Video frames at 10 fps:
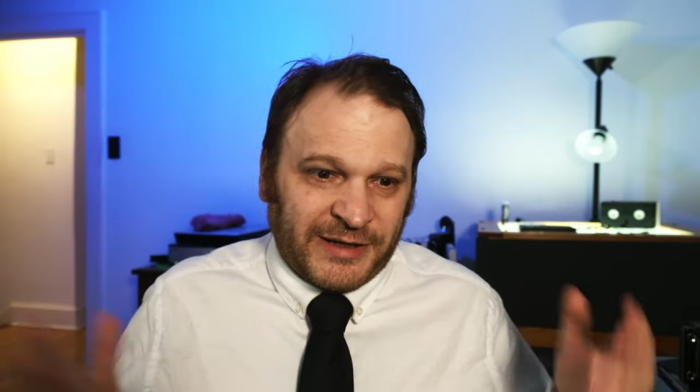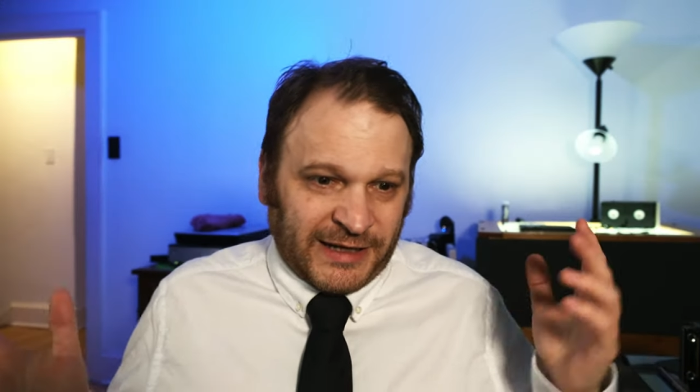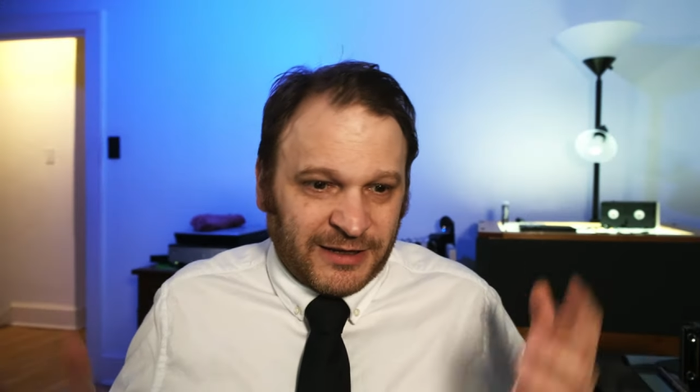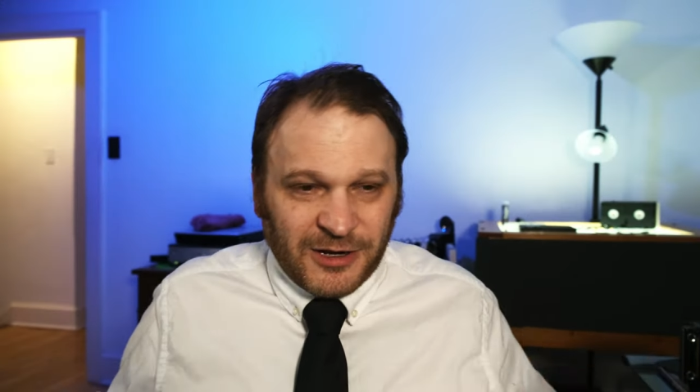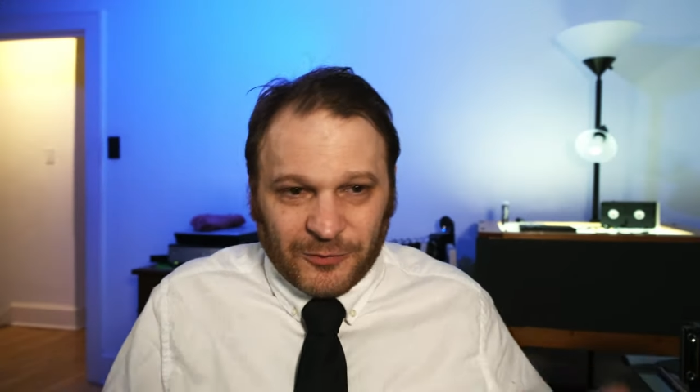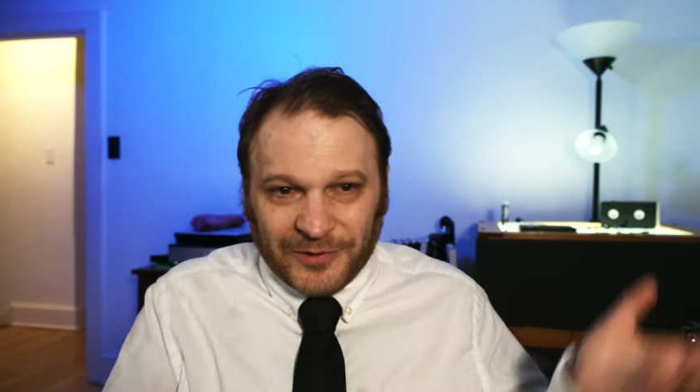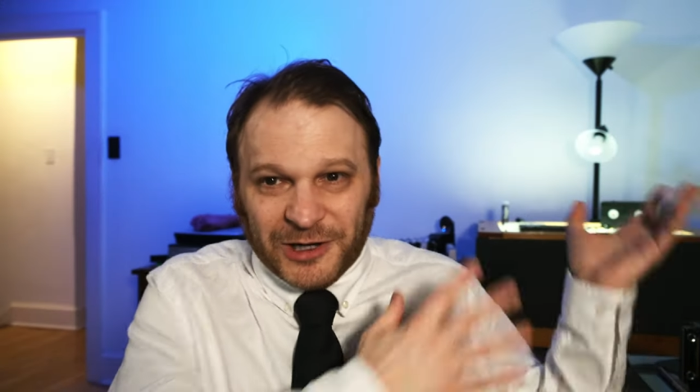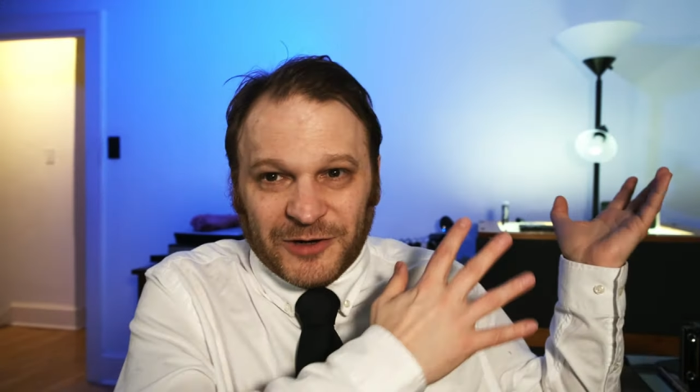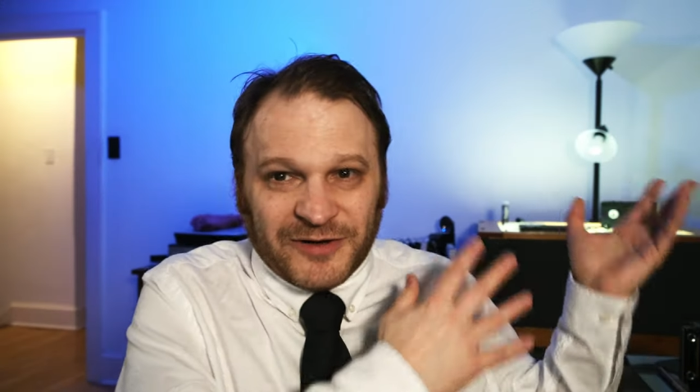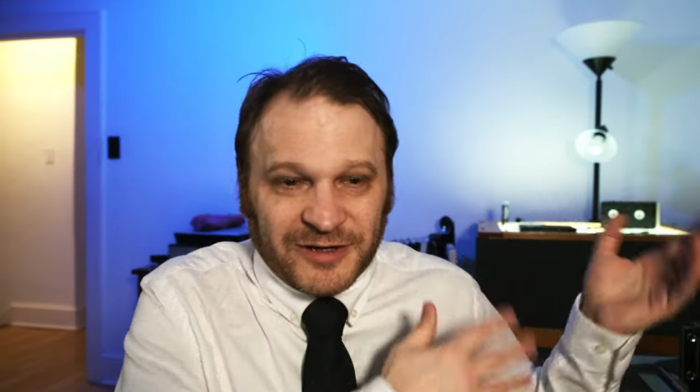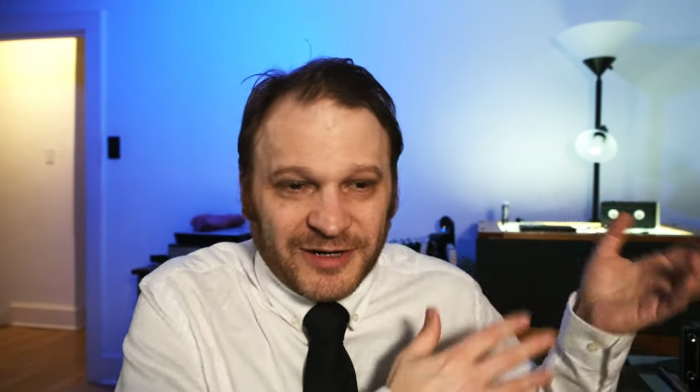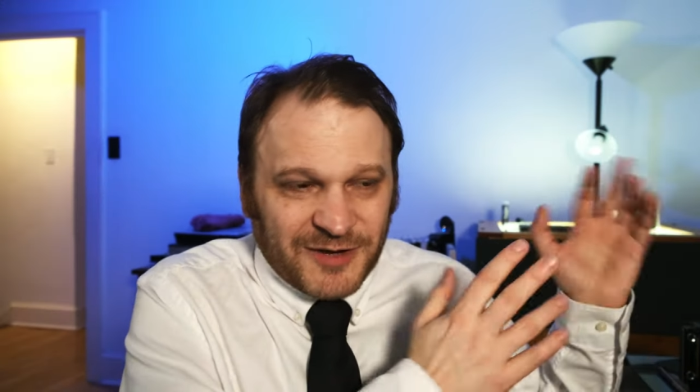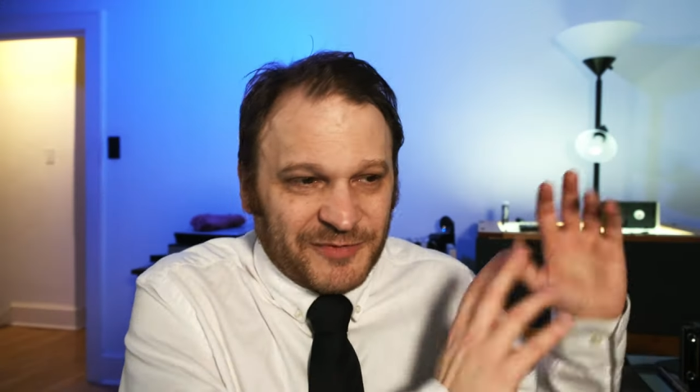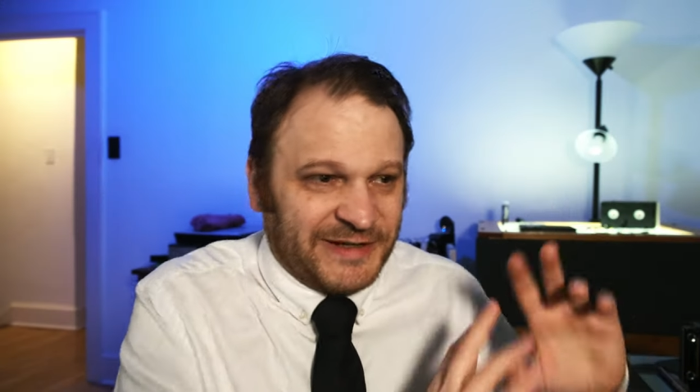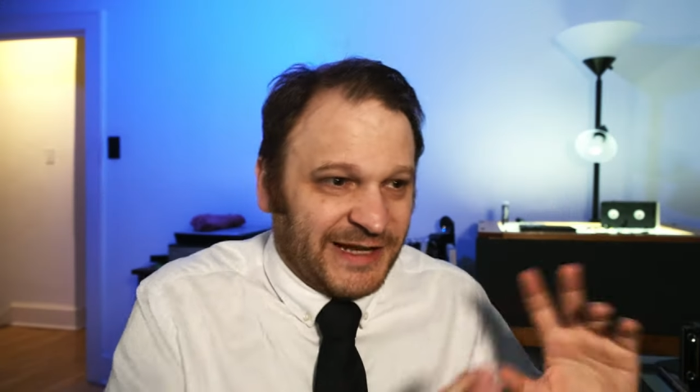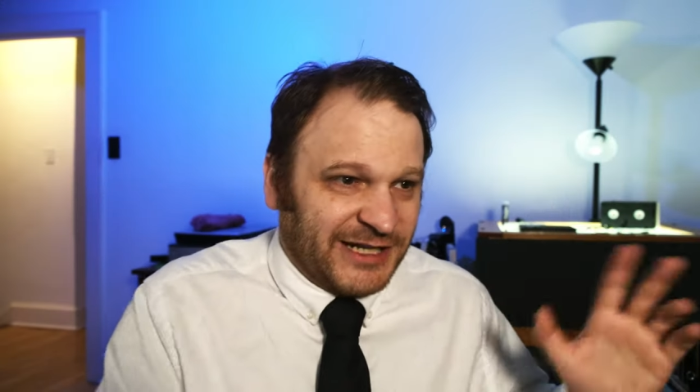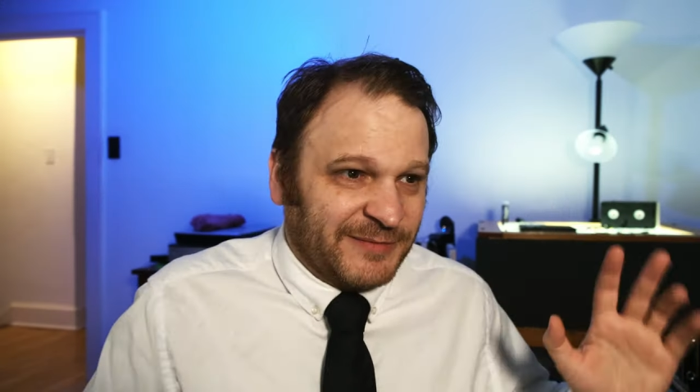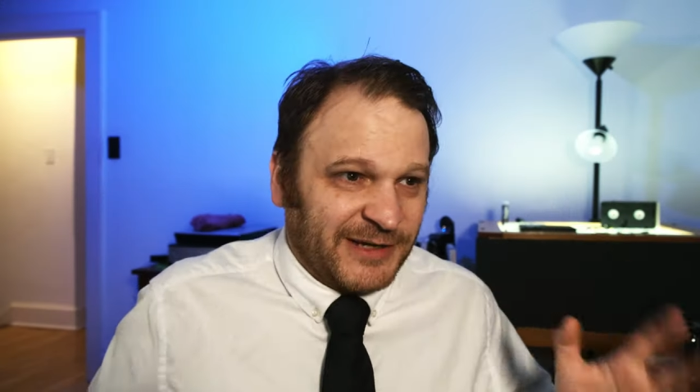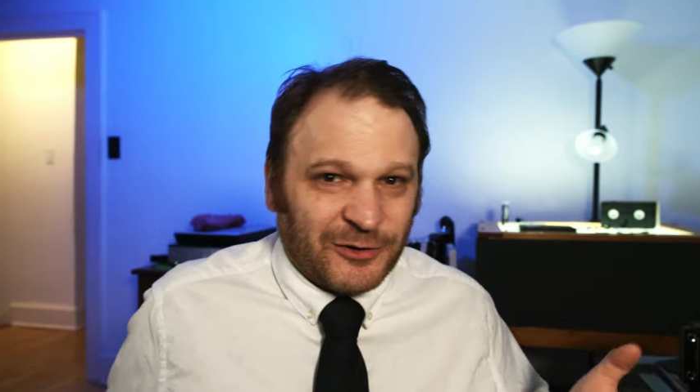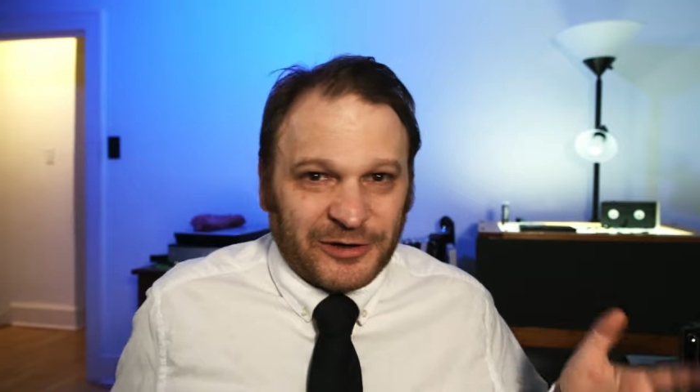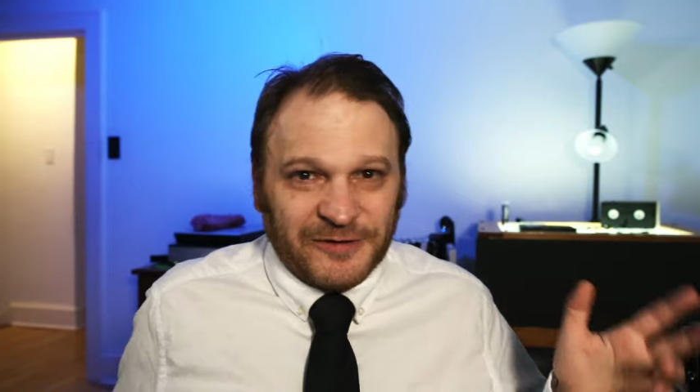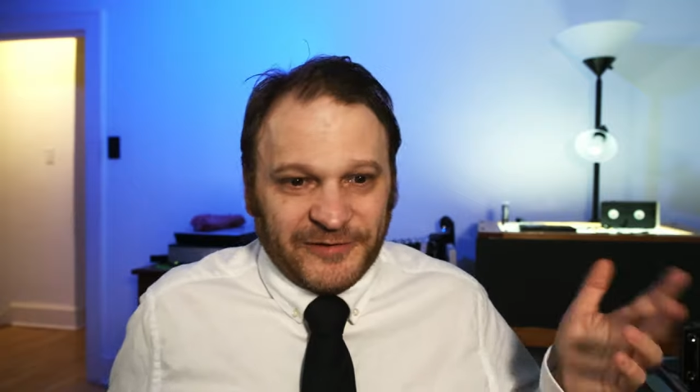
And I went over and pretended to be Corey